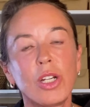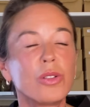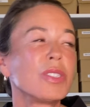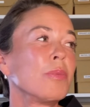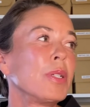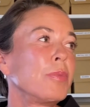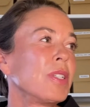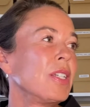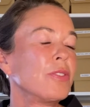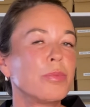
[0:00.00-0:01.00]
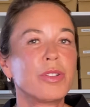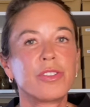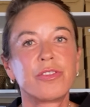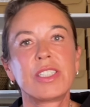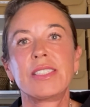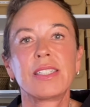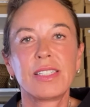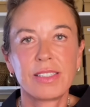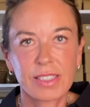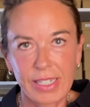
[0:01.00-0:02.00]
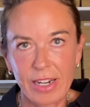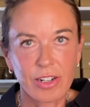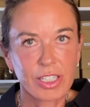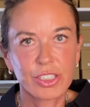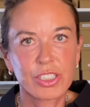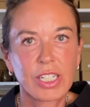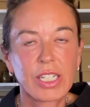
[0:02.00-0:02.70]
or some people even put a freezer in the garage.